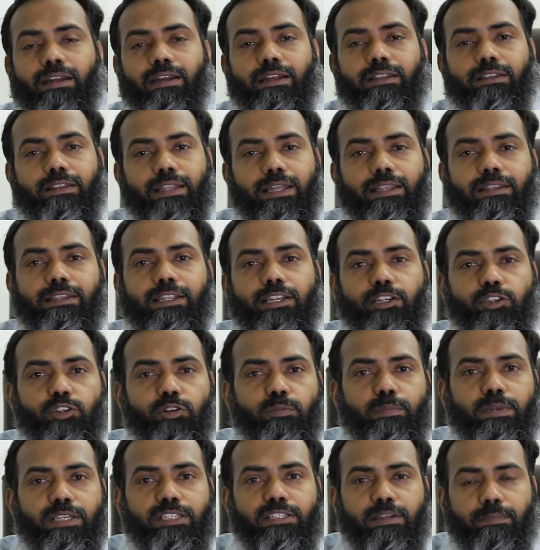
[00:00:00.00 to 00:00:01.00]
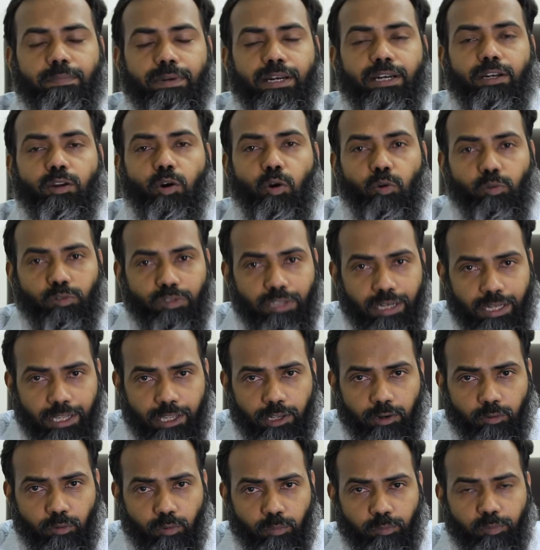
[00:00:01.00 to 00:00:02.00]
then there should be separate counseling
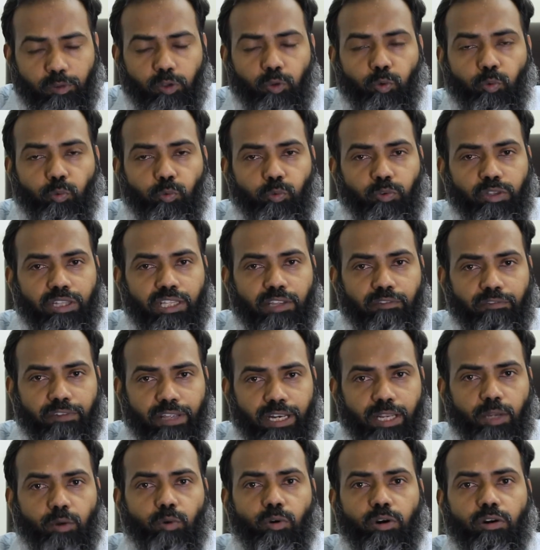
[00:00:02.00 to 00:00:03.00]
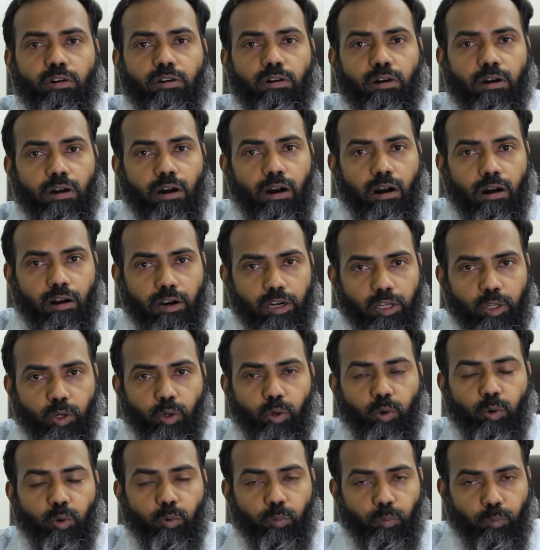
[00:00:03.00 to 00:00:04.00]
rooms with a very good
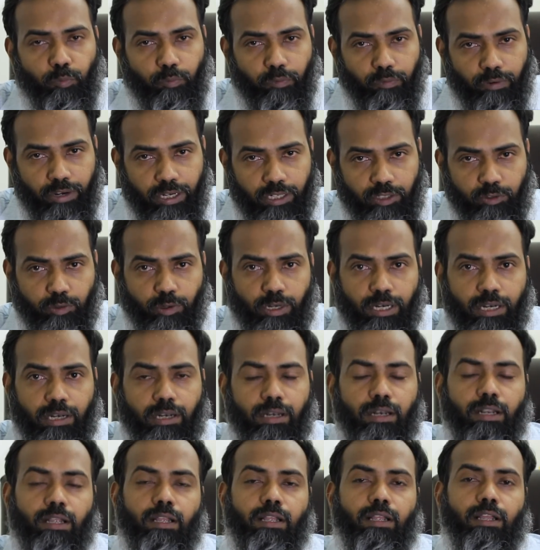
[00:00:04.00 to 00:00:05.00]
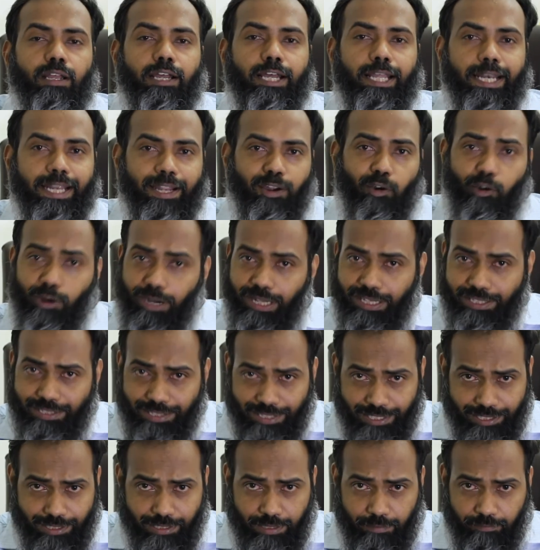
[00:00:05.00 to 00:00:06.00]
audio visual recording
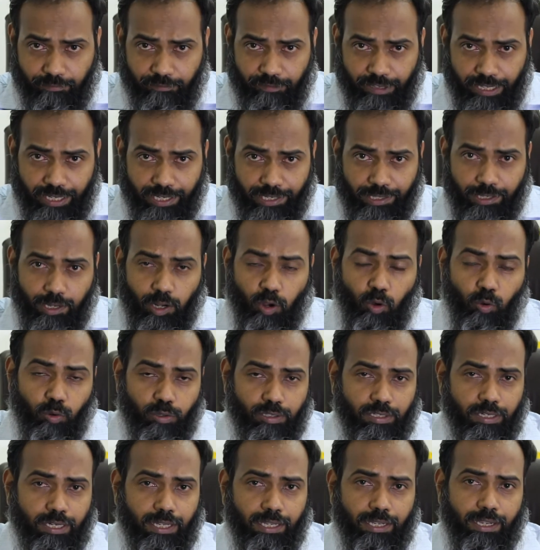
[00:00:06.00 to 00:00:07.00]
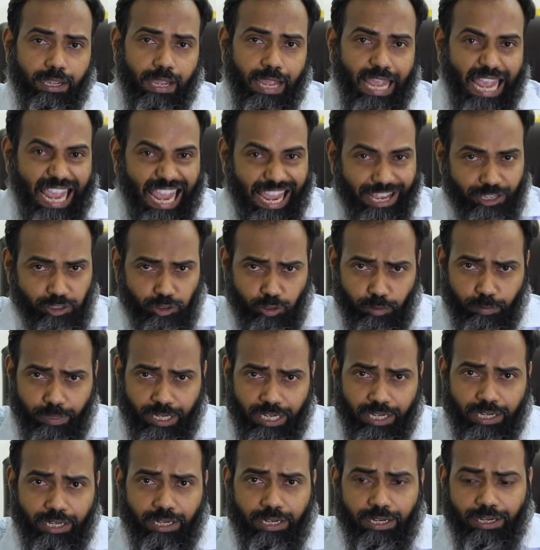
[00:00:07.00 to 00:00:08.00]
system wherein the counseling has to
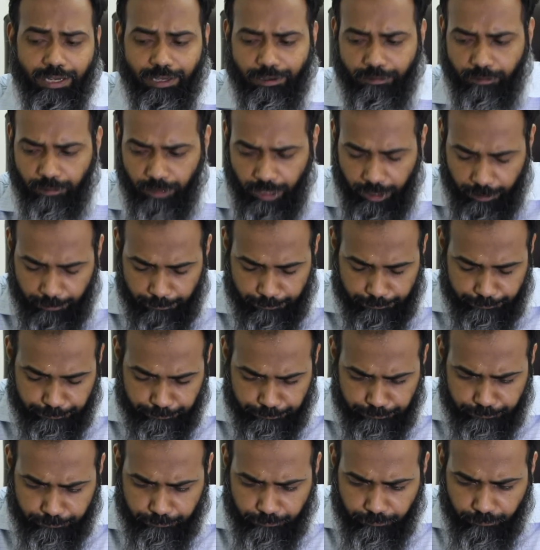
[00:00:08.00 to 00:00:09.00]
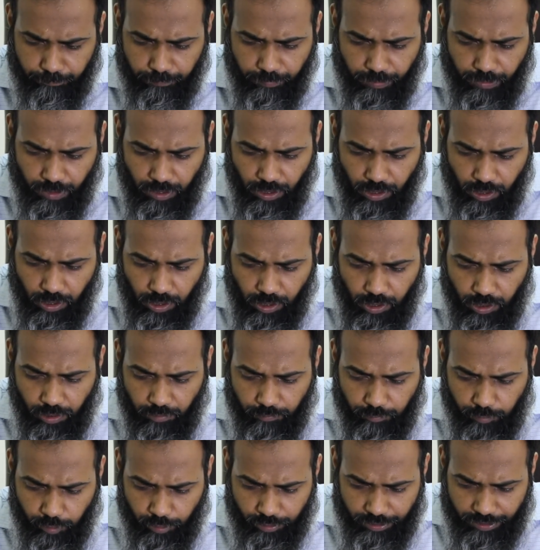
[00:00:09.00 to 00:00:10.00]
be done.
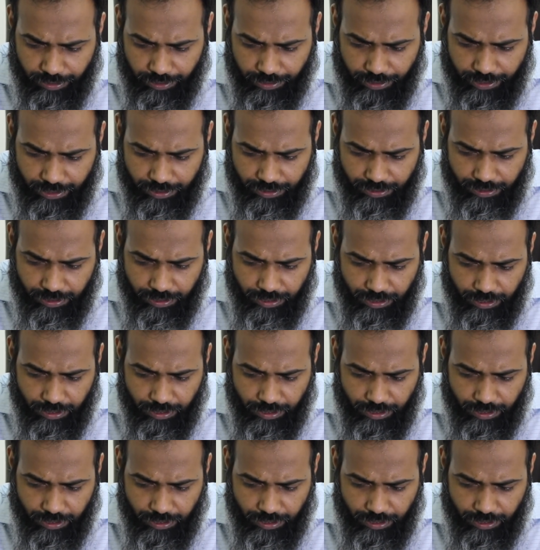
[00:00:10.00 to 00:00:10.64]
Fourth thing is,